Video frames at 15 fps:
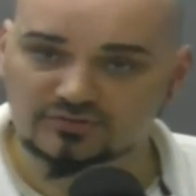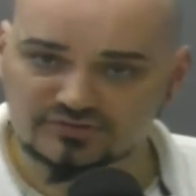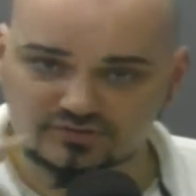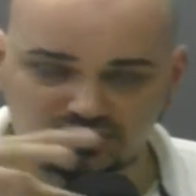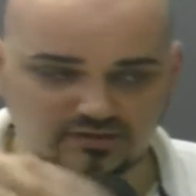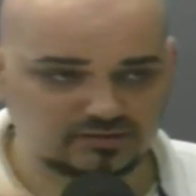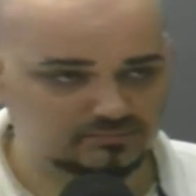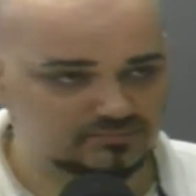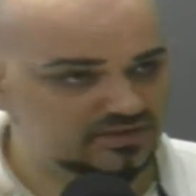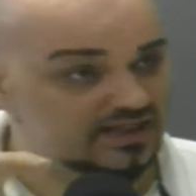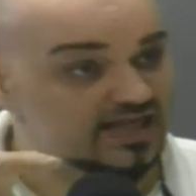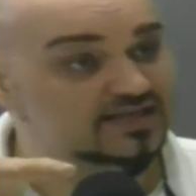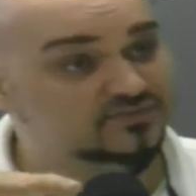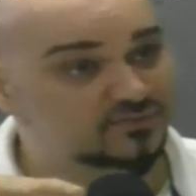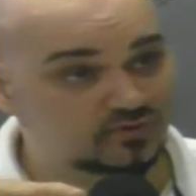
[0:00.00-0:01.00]
So the, the,
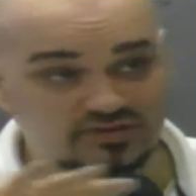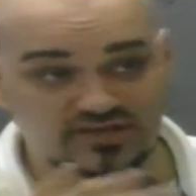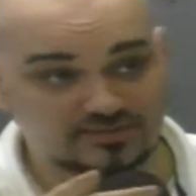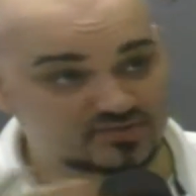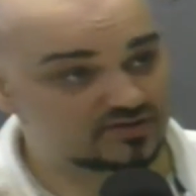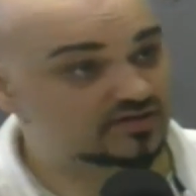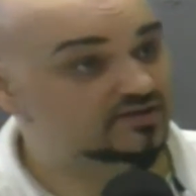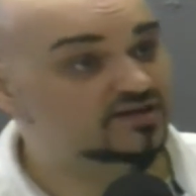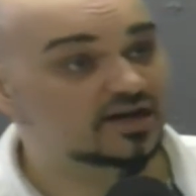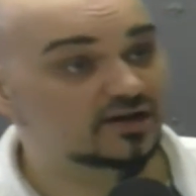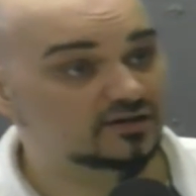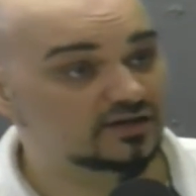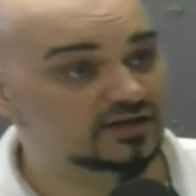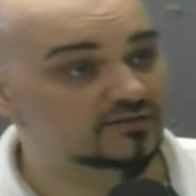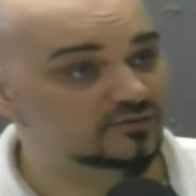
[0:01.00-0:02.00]
last four teams in the entire
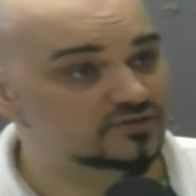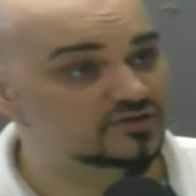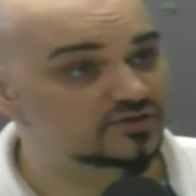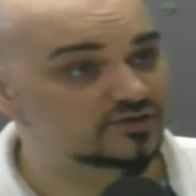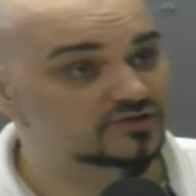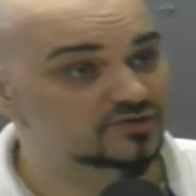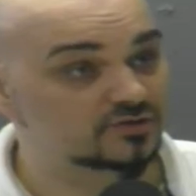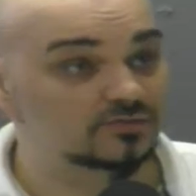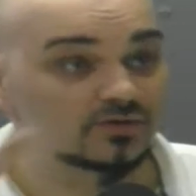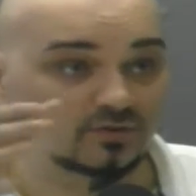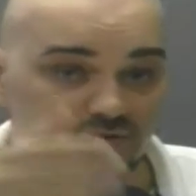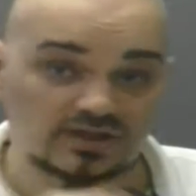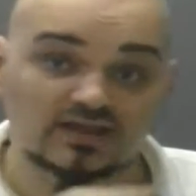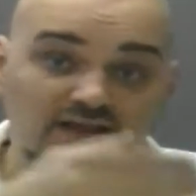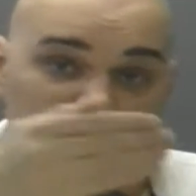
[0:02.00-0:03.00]
league for two years in a row
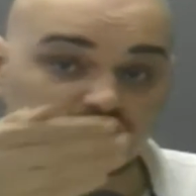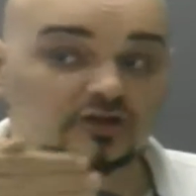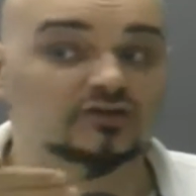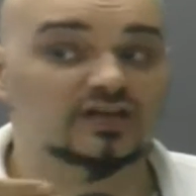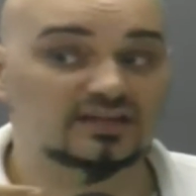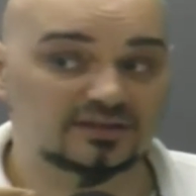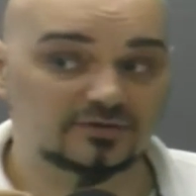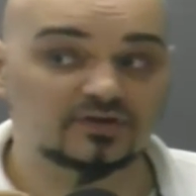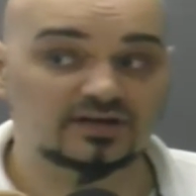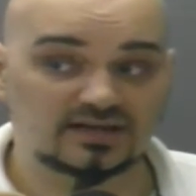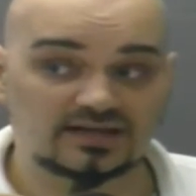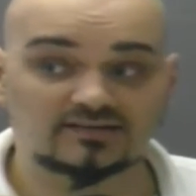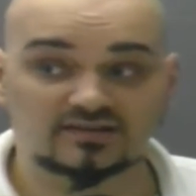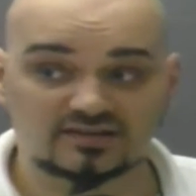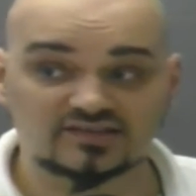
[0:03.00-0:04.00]
looked like they were going to
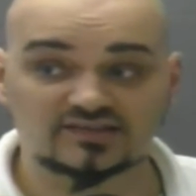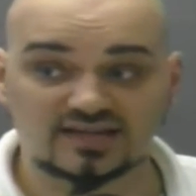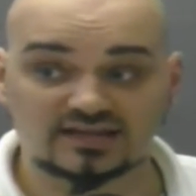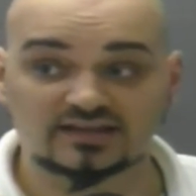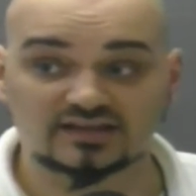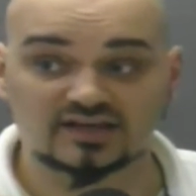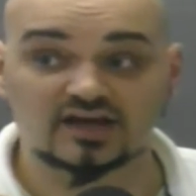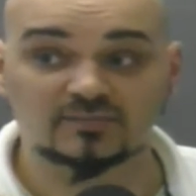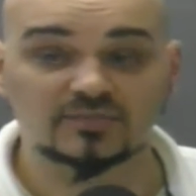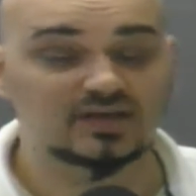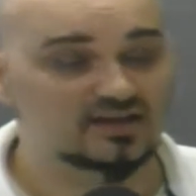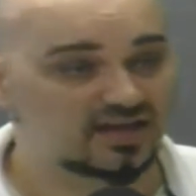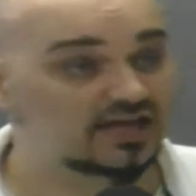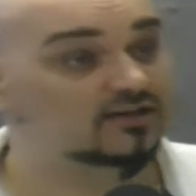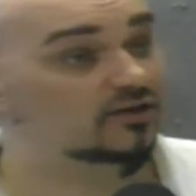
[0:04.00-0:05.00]
get to the Stanley Cup
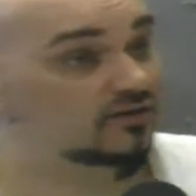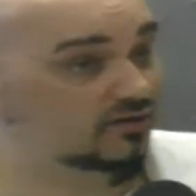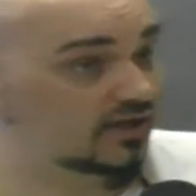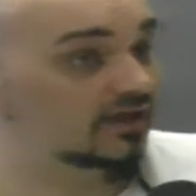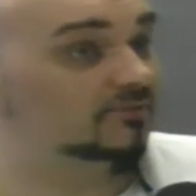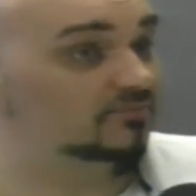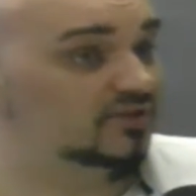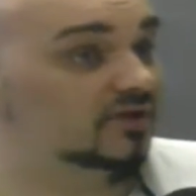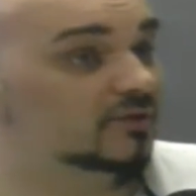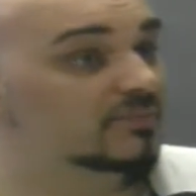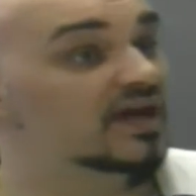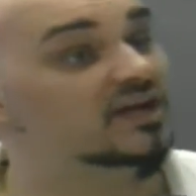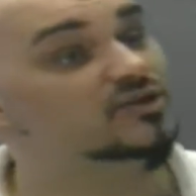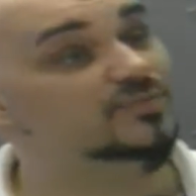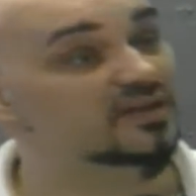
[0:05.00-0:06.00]
and looked like you know
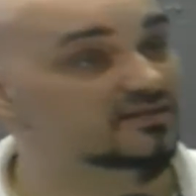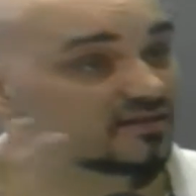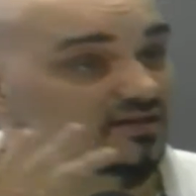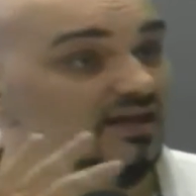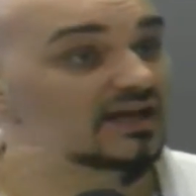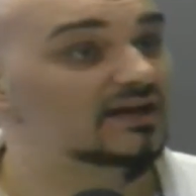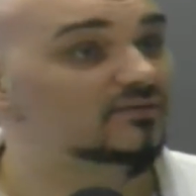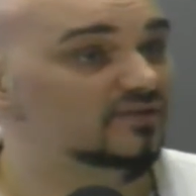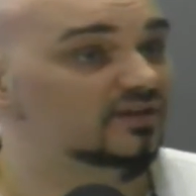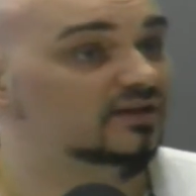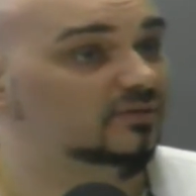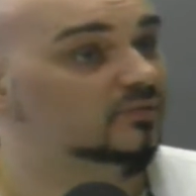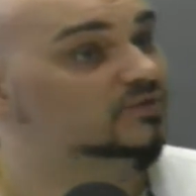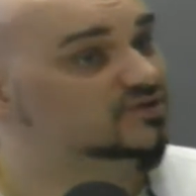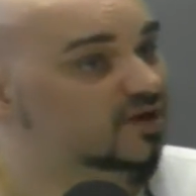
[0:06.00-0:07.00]
management and, and
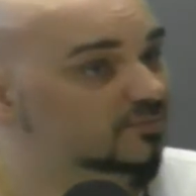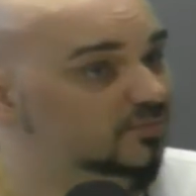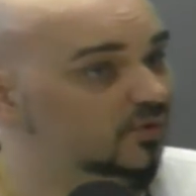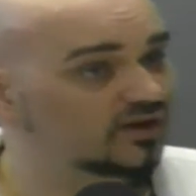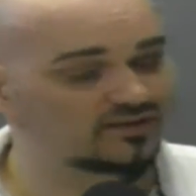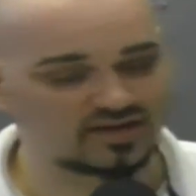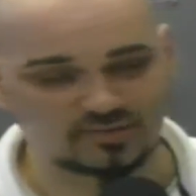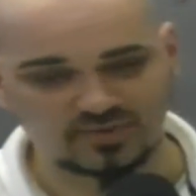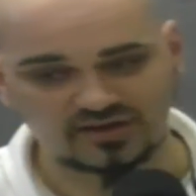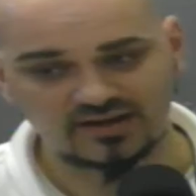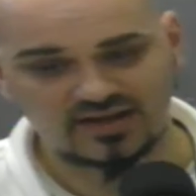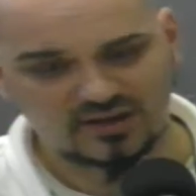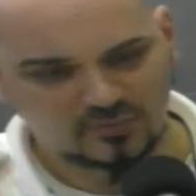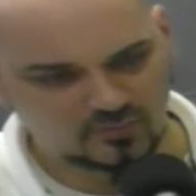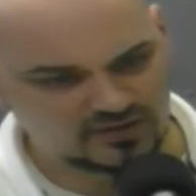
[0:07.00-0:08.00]
everything was on point there. But
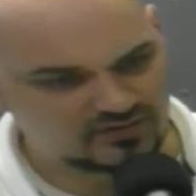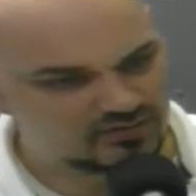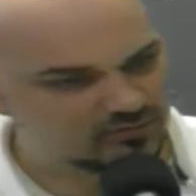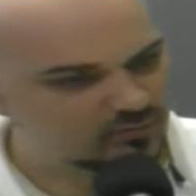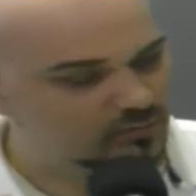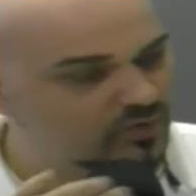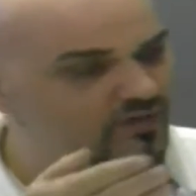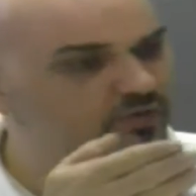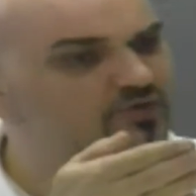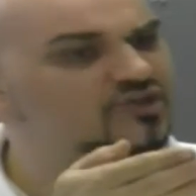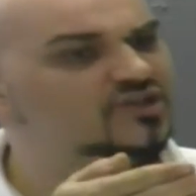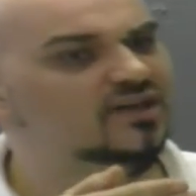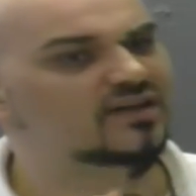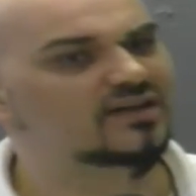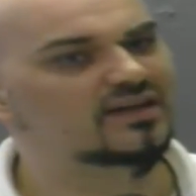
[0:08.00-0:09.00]
when when those
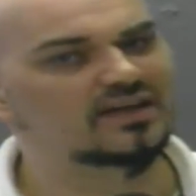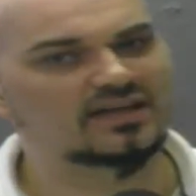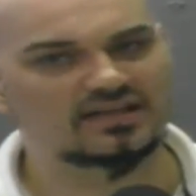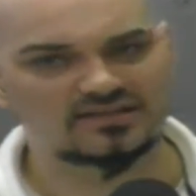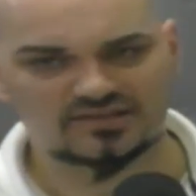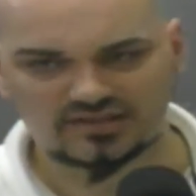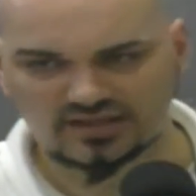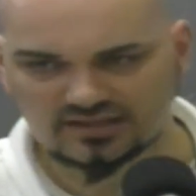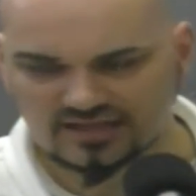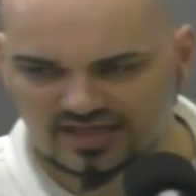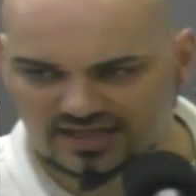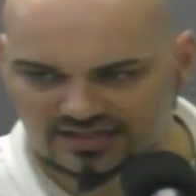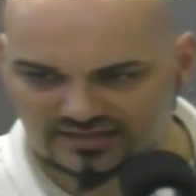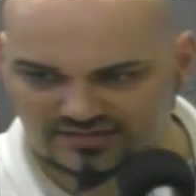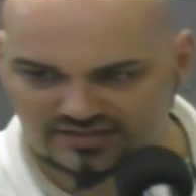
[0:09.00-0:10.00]
Sundins and
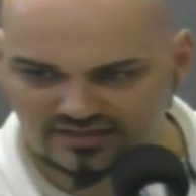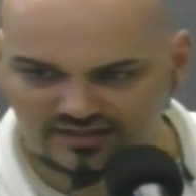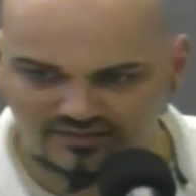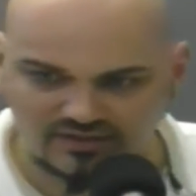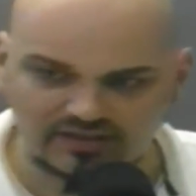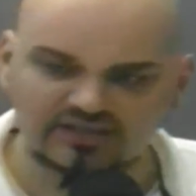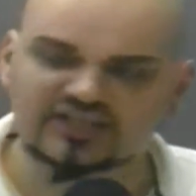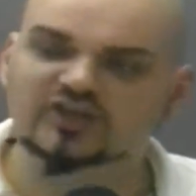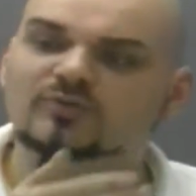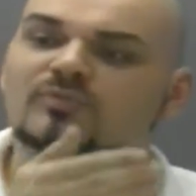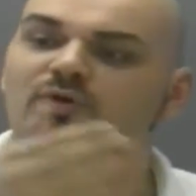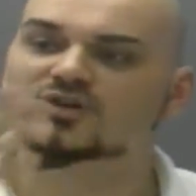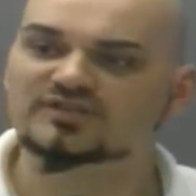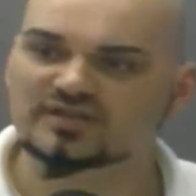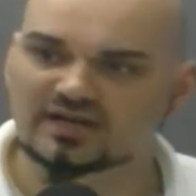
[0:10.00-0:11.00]
and uh, the
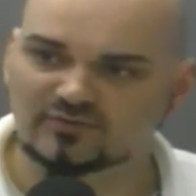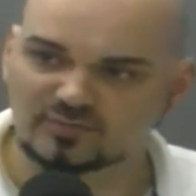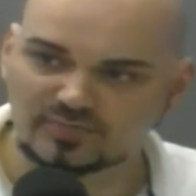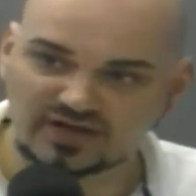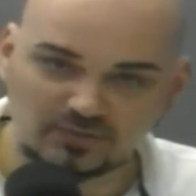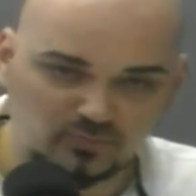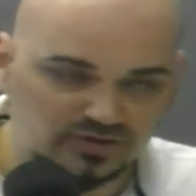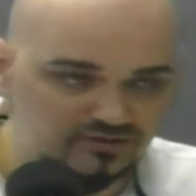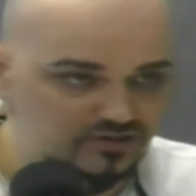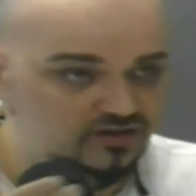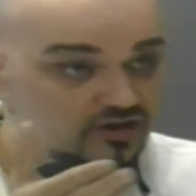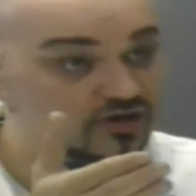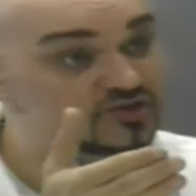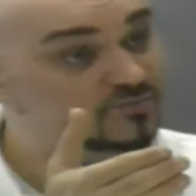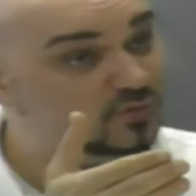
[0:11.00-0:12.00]
Gilmours and everybody and Wendell
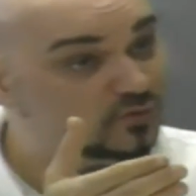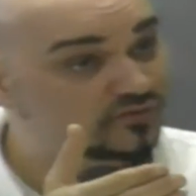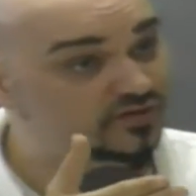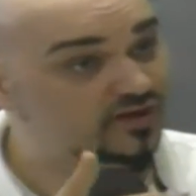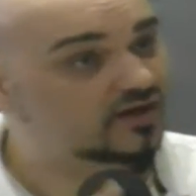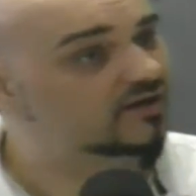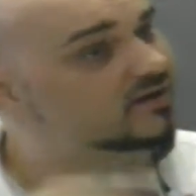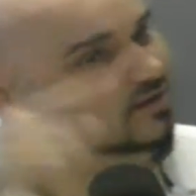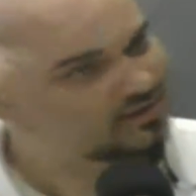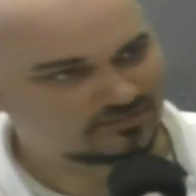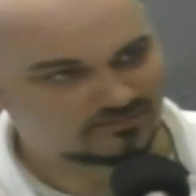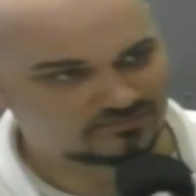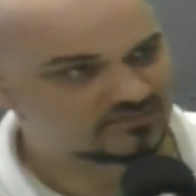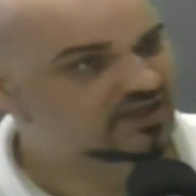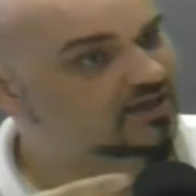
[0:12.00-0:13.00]
Clark's moved on
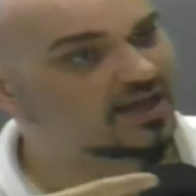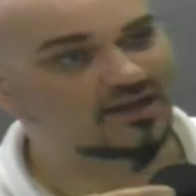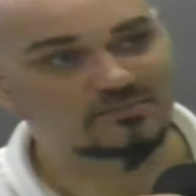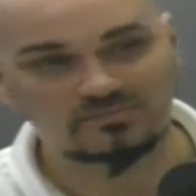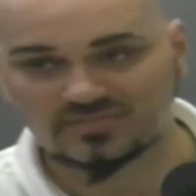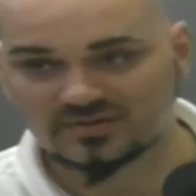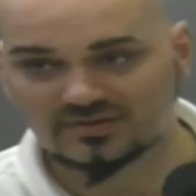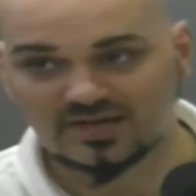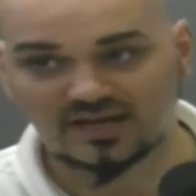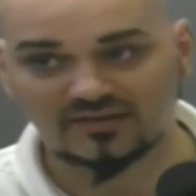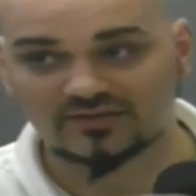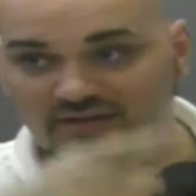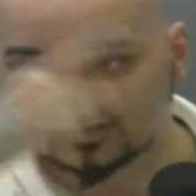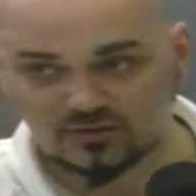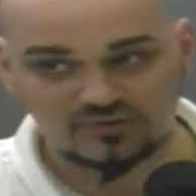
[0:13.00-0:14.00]
Again,
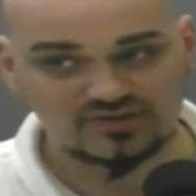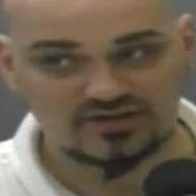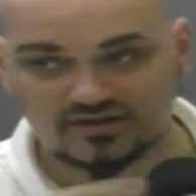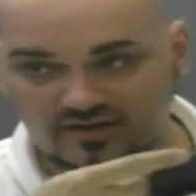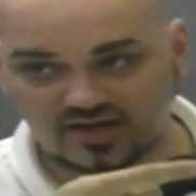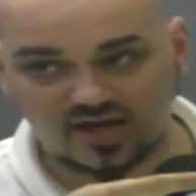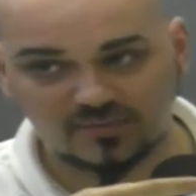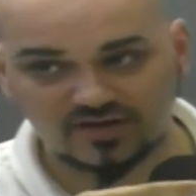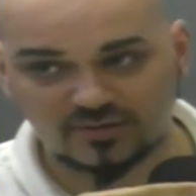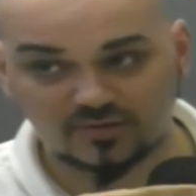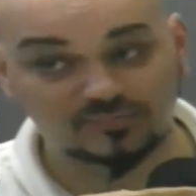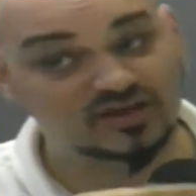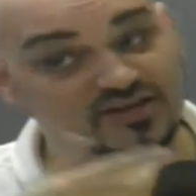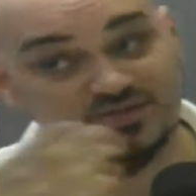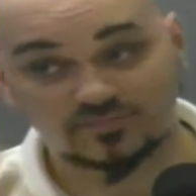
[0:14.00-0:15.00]
nothing. That, who's there to come yeah. in to
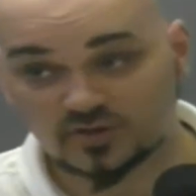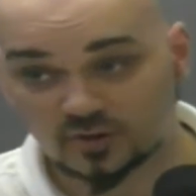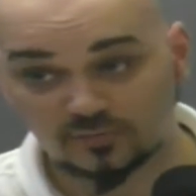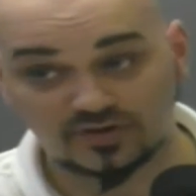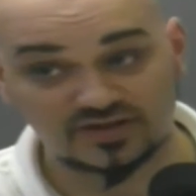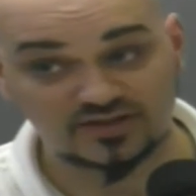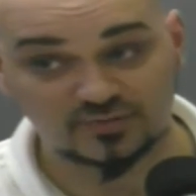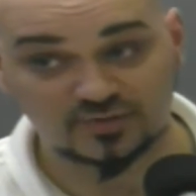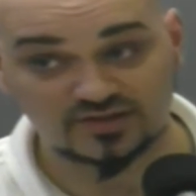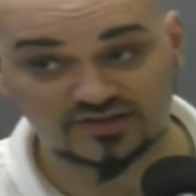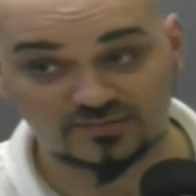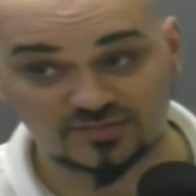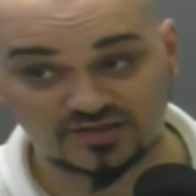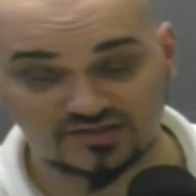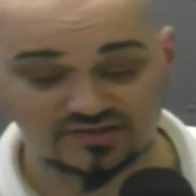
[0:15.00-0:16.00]
replace him? Nobody swings
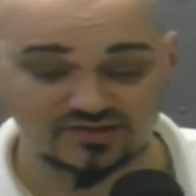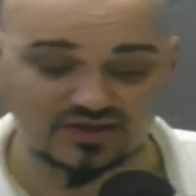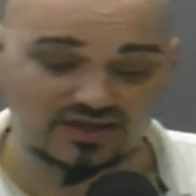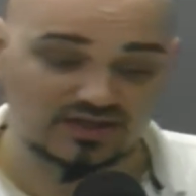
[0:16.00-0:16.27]
and misses.